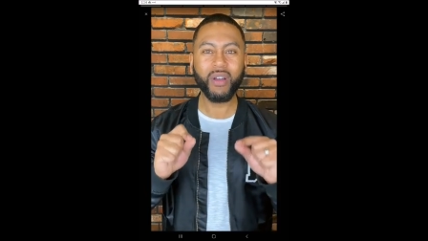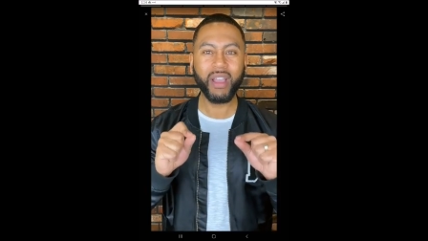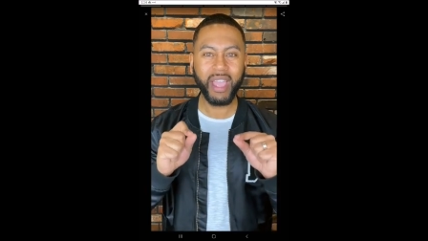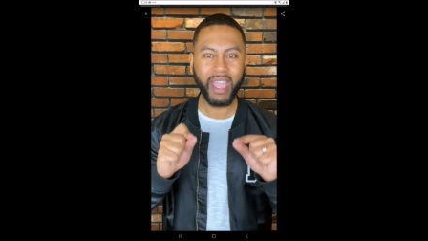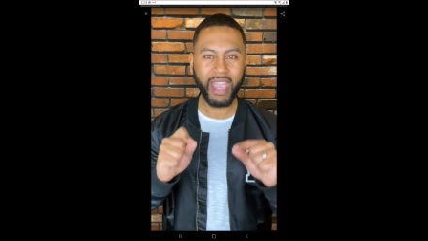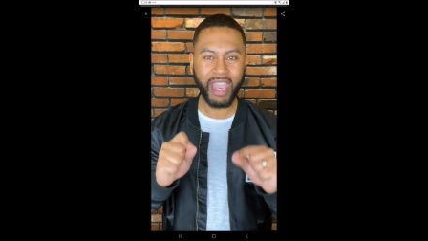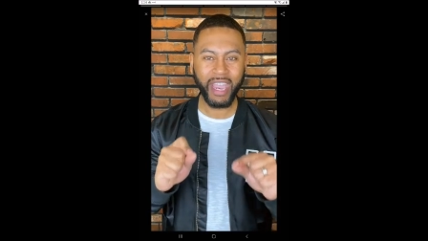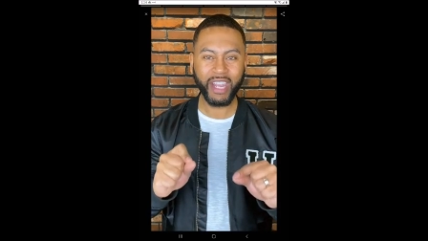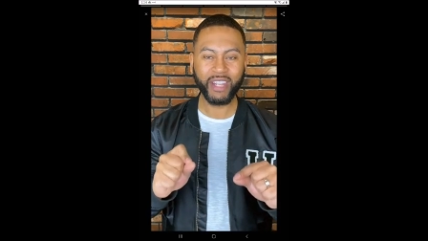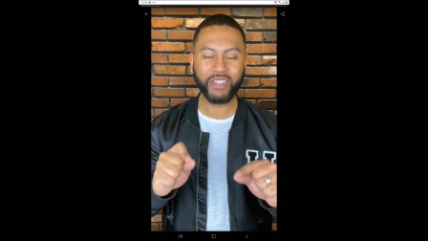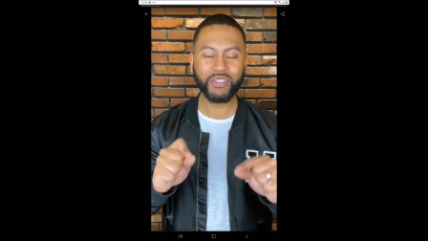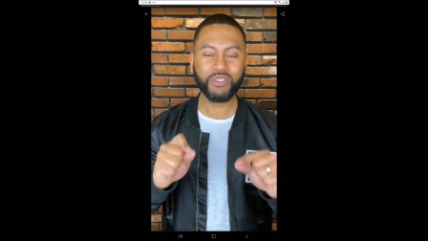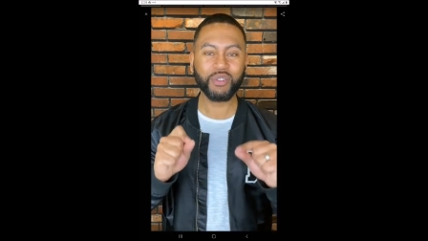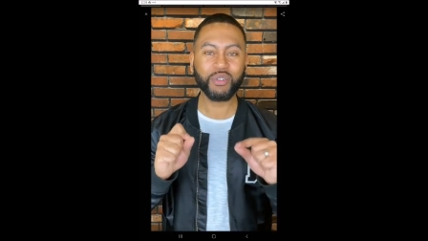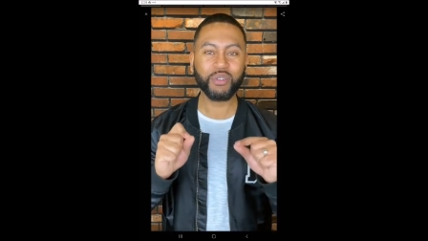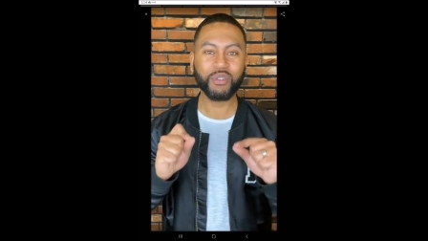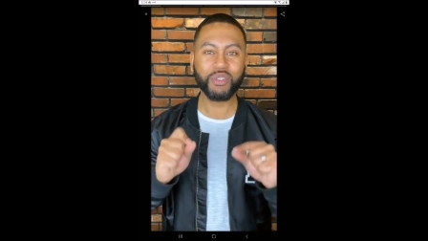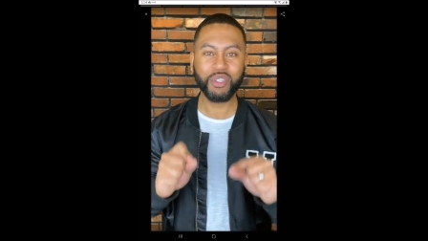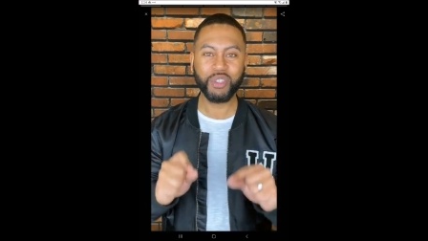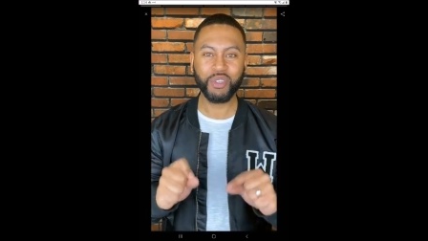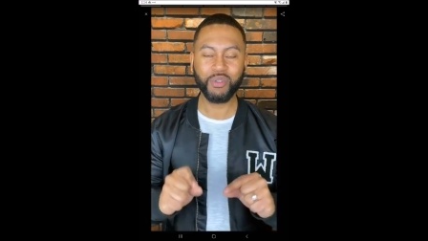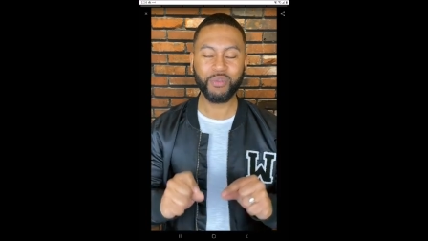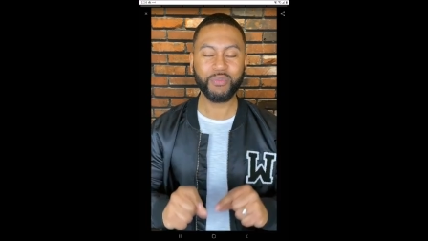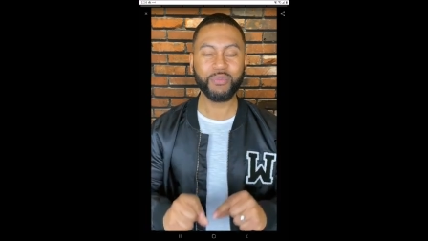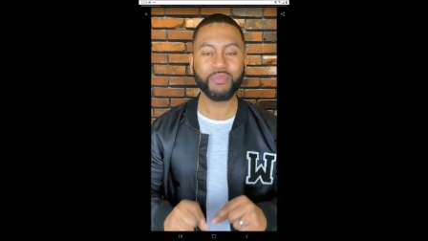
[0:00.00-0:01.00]
answer
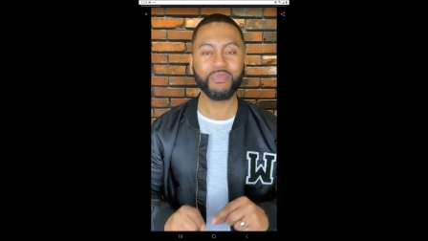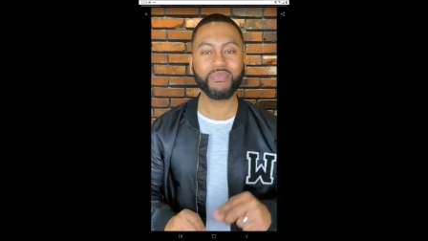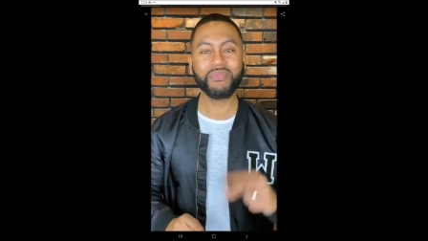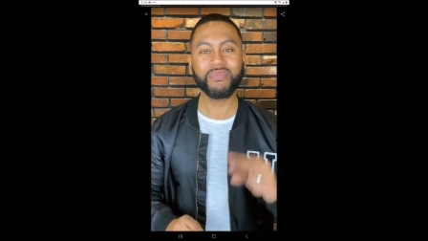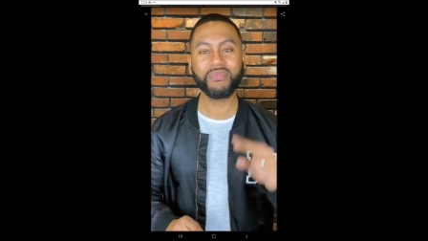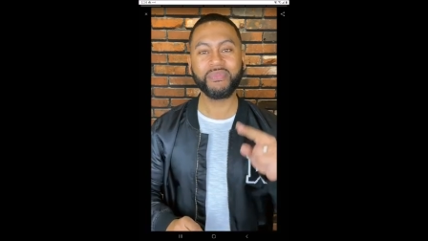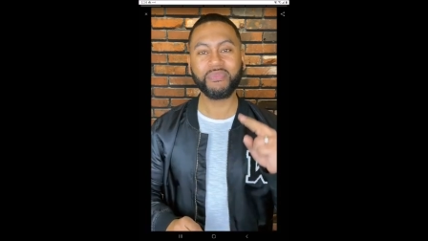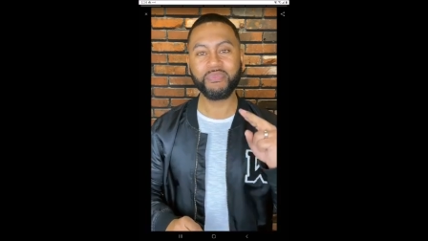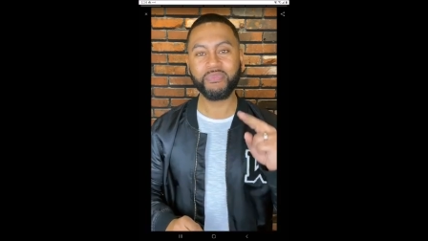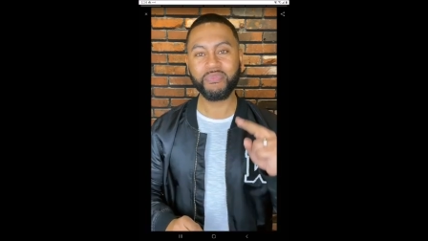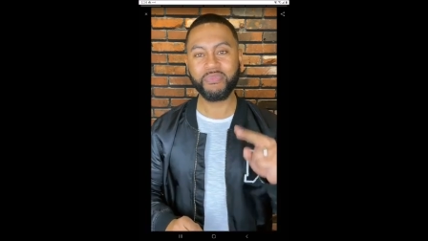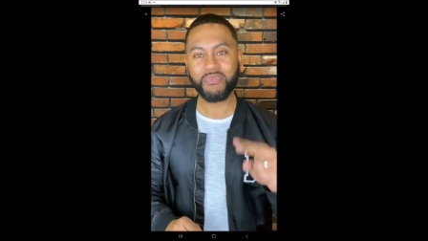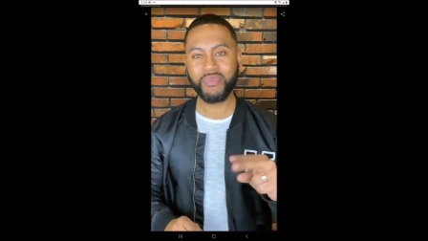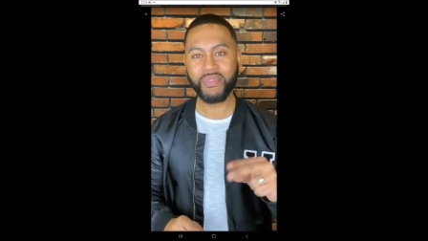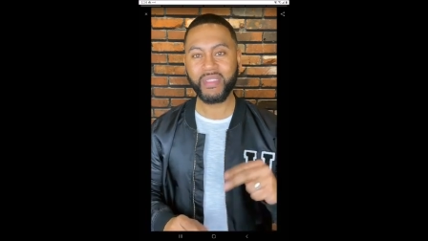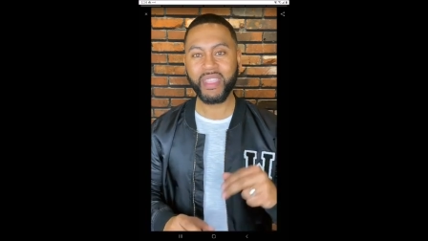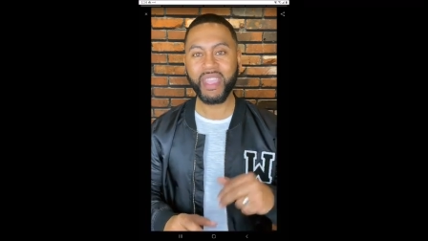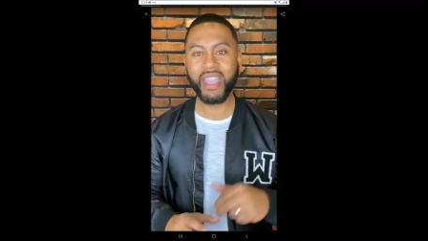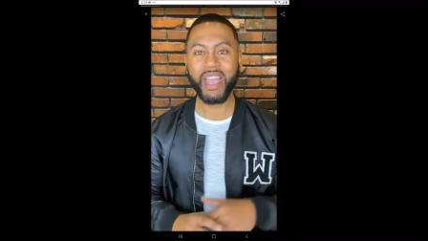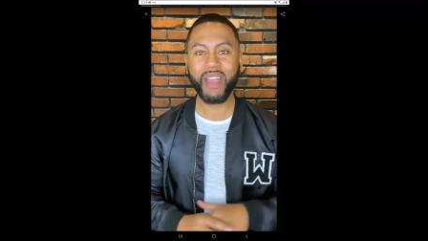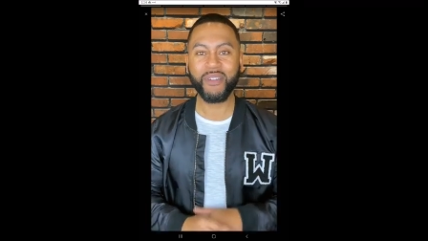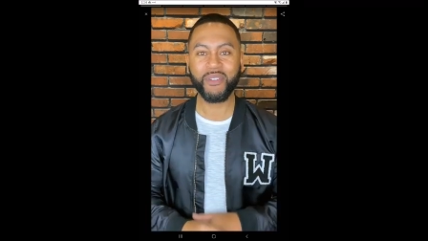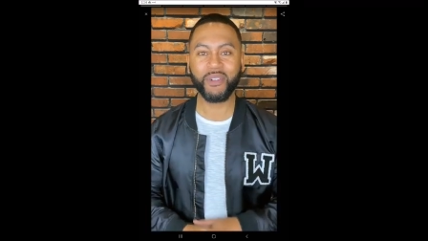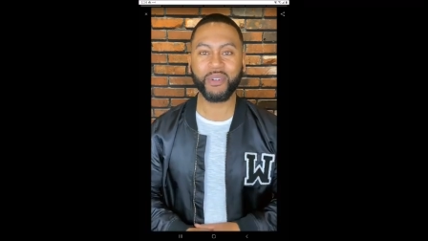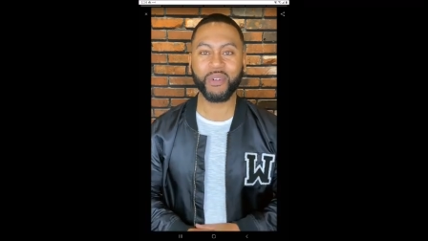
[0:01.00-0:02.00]
you.
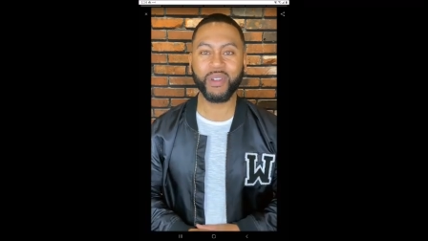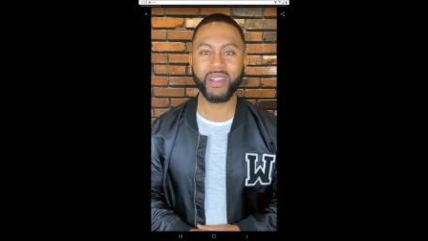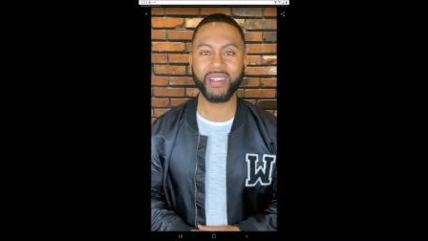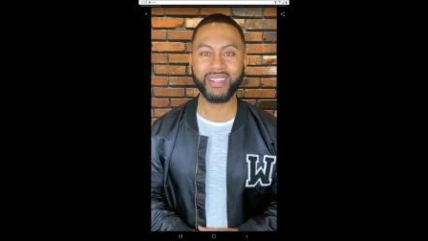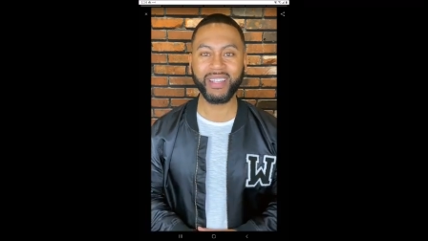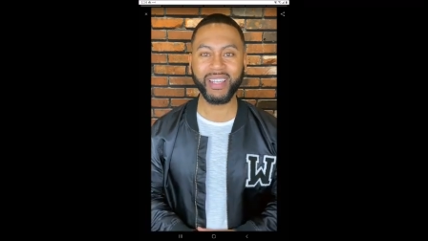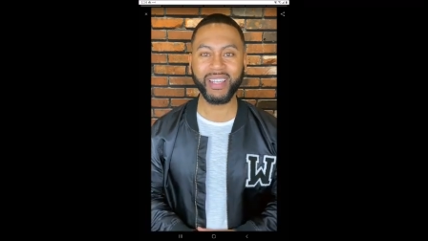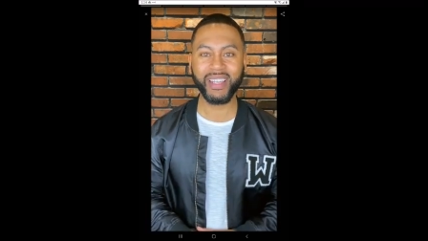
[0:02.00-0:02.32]
Have a great day.